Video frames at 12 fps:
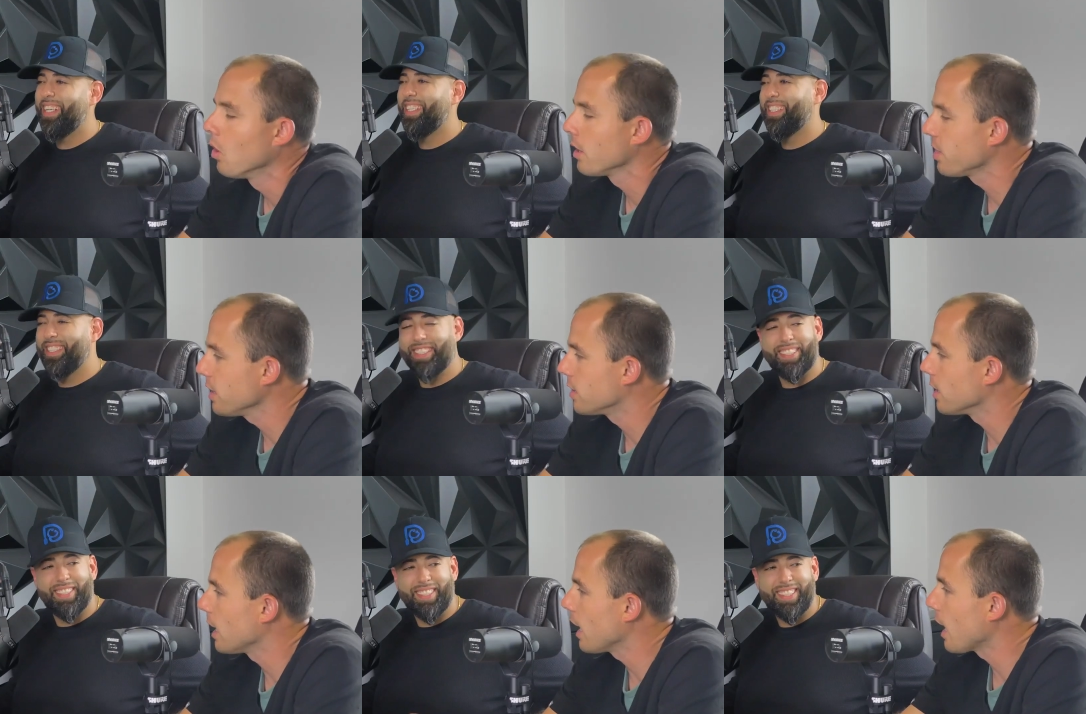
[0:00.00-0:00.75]
Speaker 1: Well, I
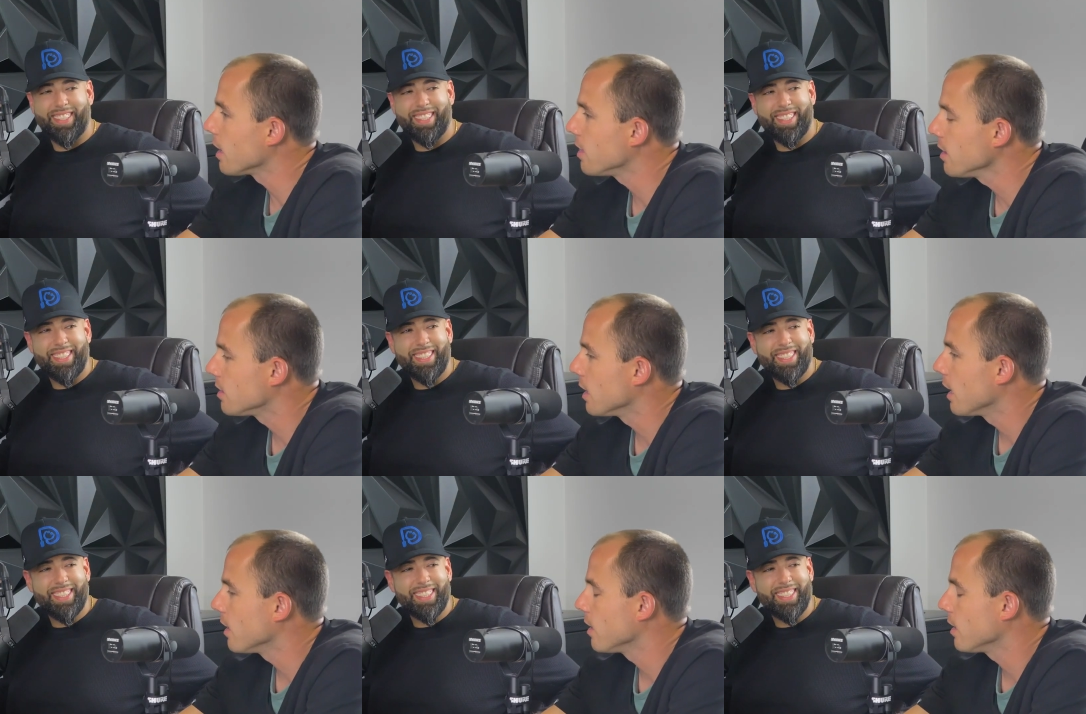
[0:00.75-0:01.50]
think, I think,
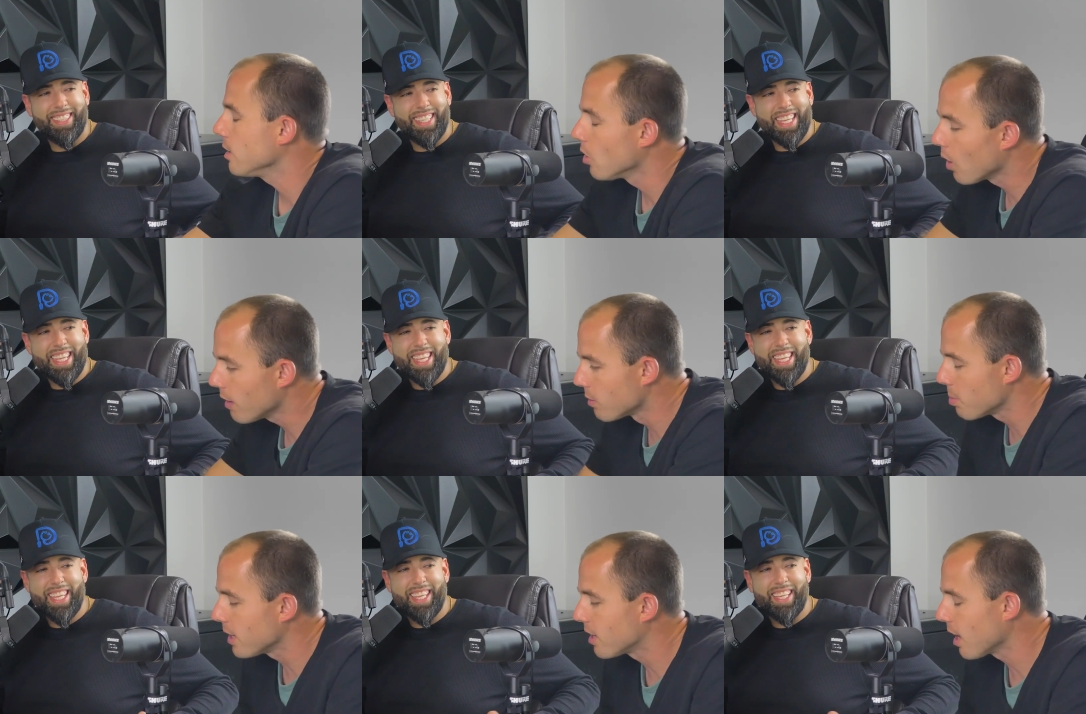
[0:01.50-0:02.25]
you know,
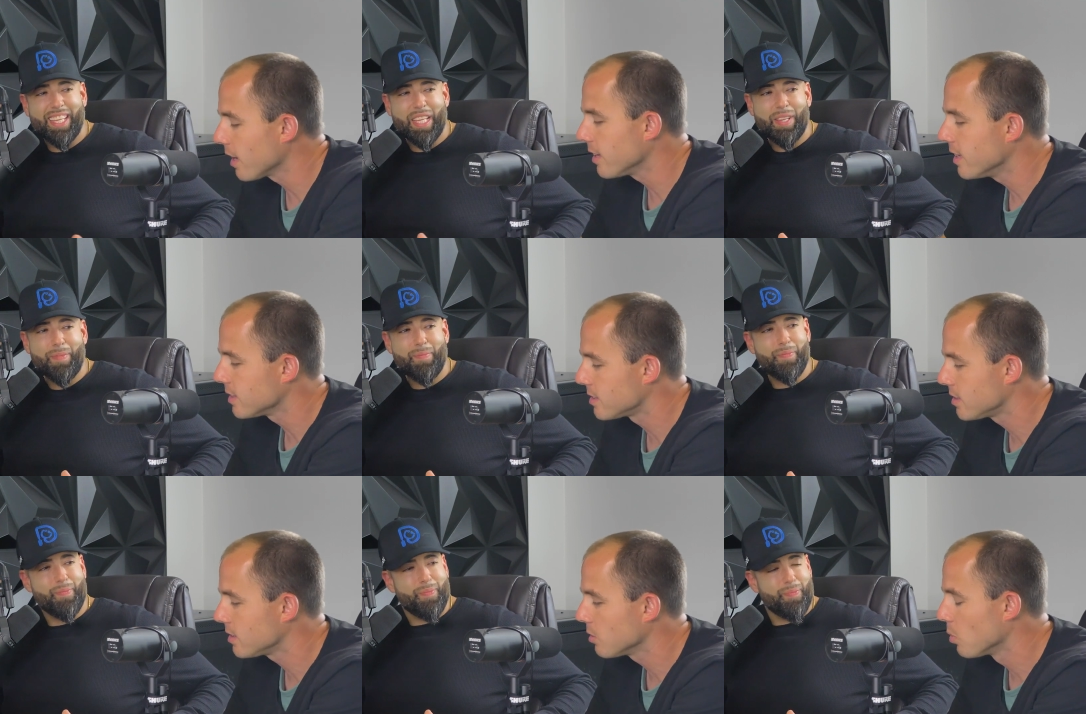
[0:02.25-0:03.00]
everybody kind of
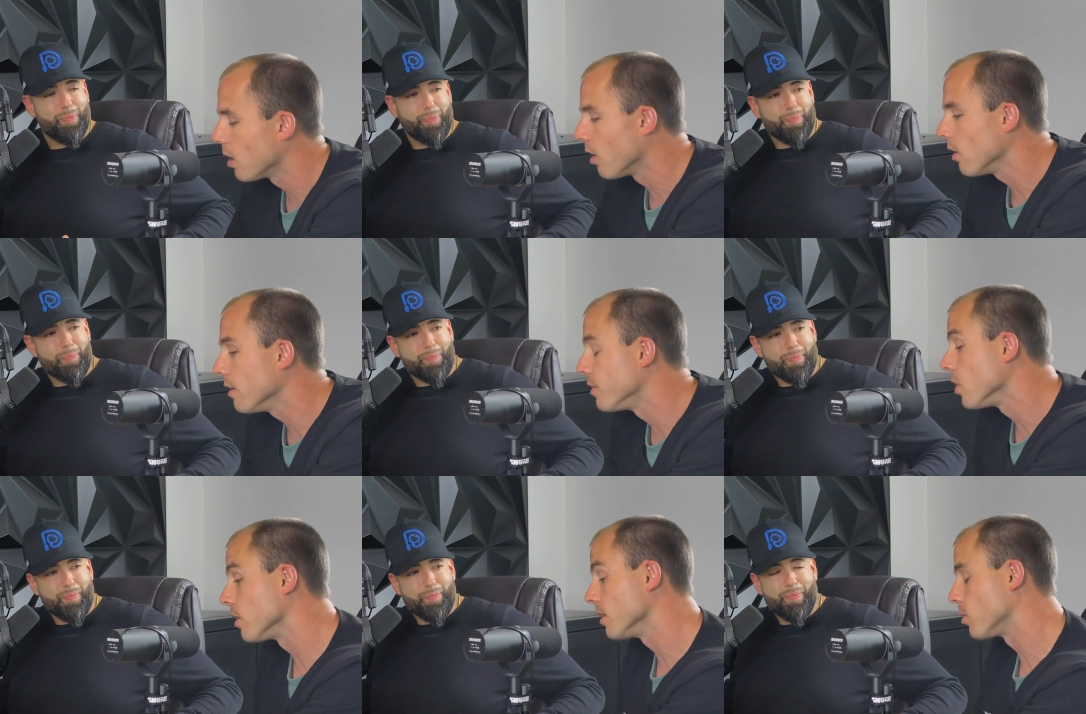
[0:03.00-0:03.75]
gets, well, if
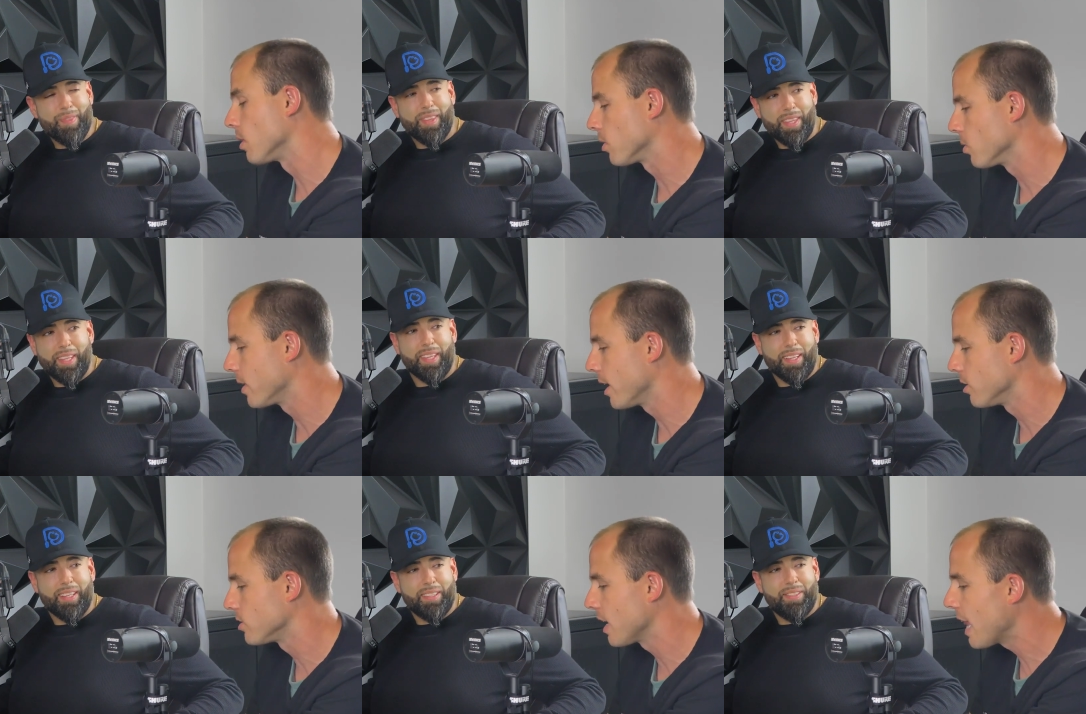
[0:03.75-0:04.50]
you're in the critical
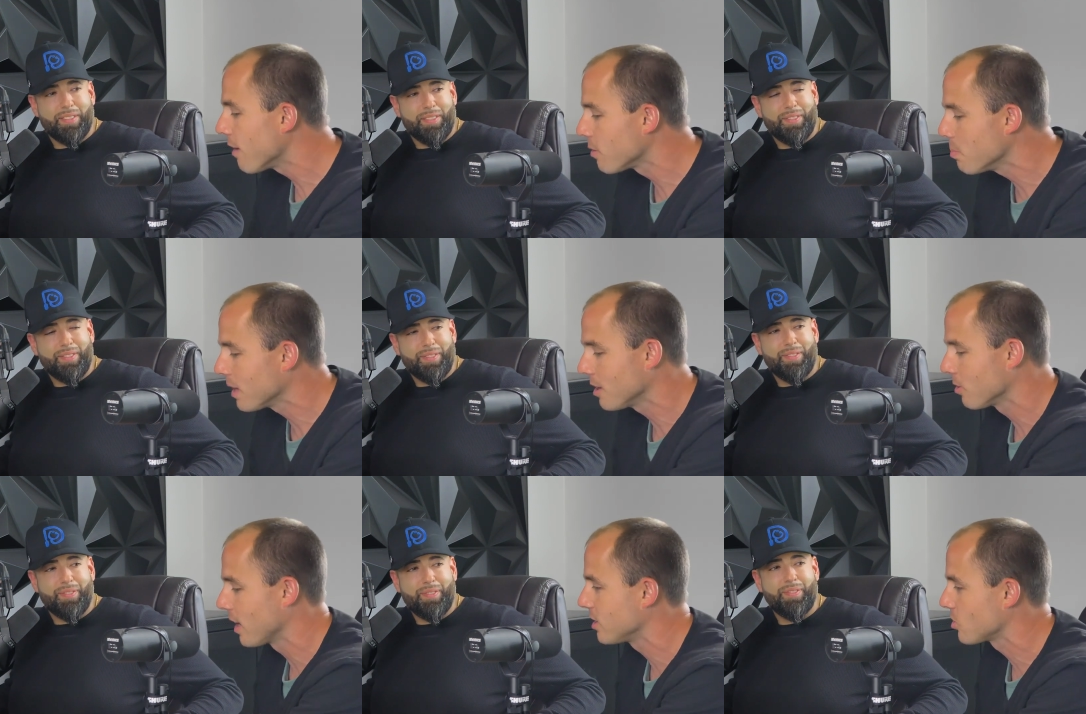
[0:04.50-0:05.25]
care side, everybody
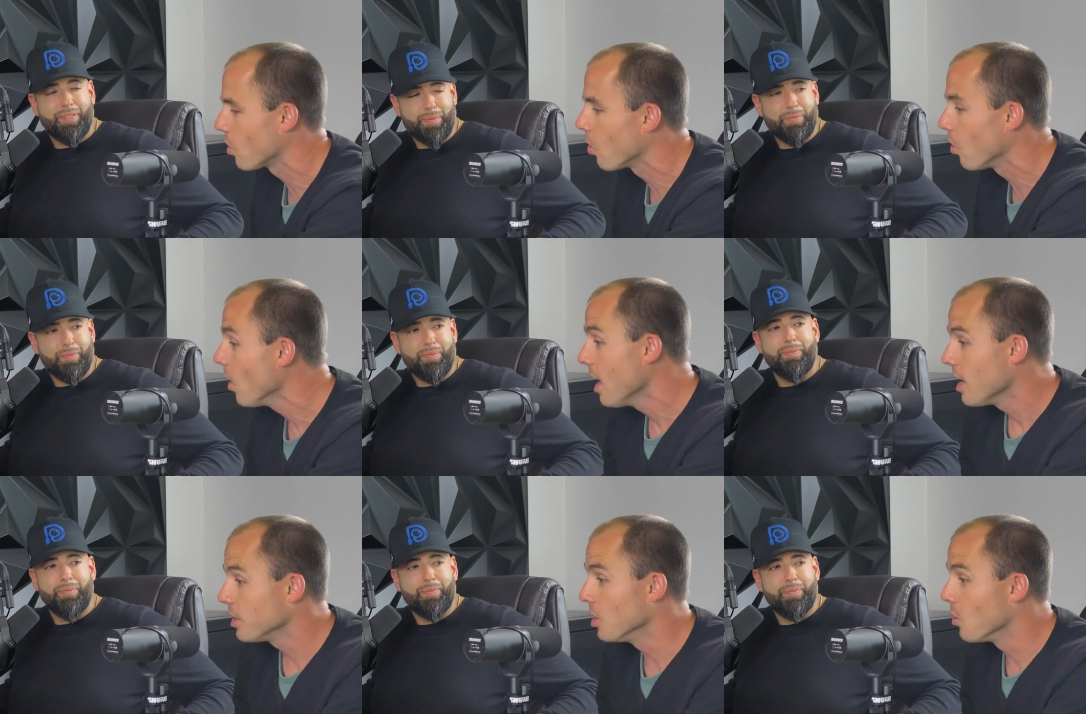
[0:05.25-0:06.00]
likes the whole,
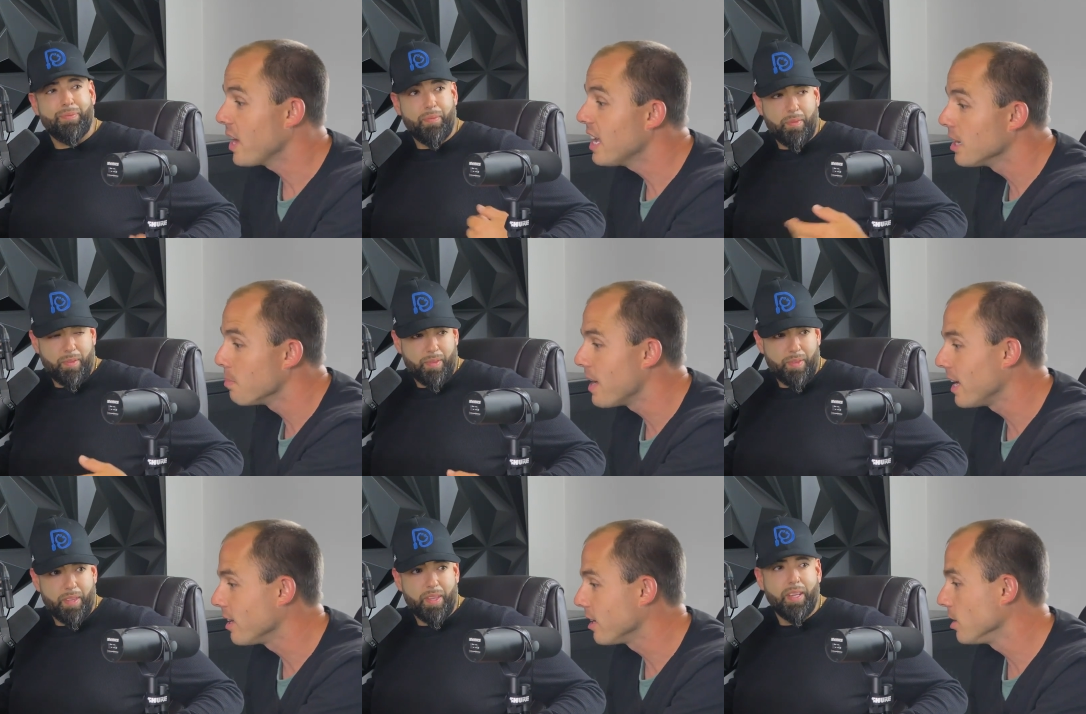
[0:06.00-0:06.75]
you know,
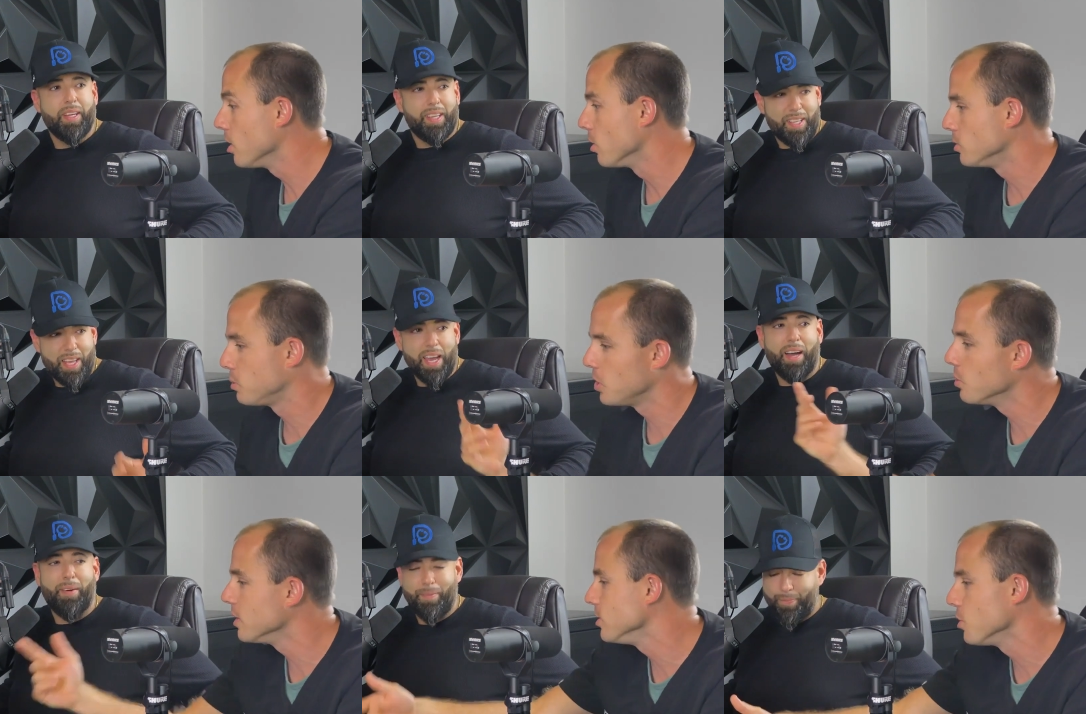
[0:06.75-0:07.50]
intubating, you know, yeah.
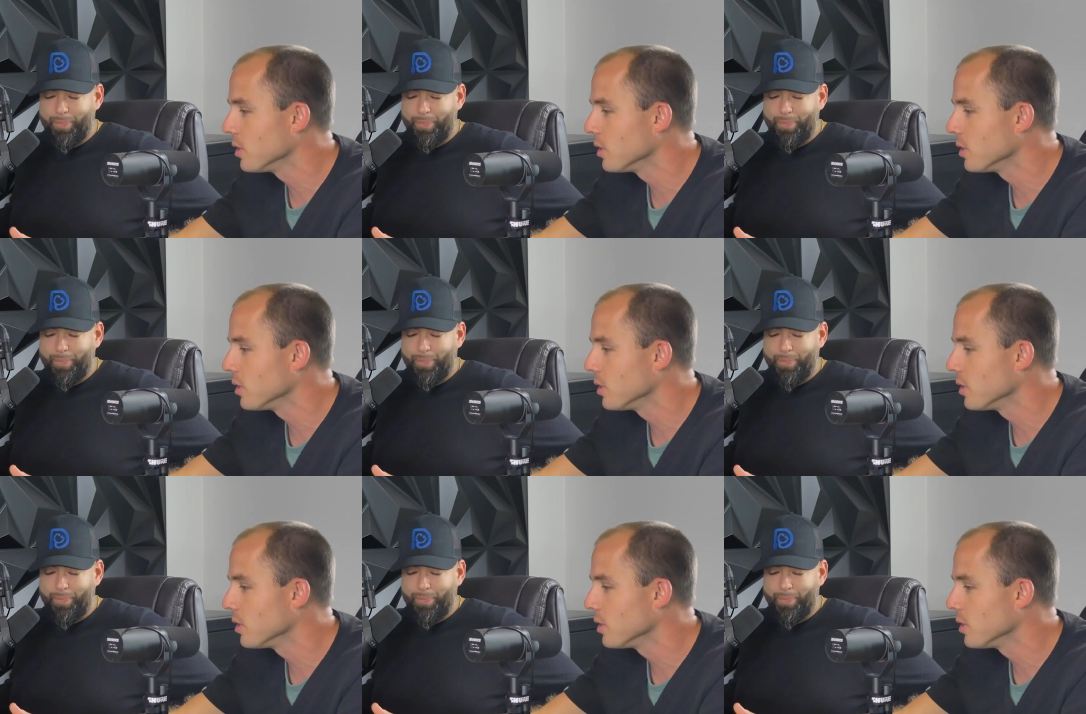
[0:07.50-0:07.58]
doing,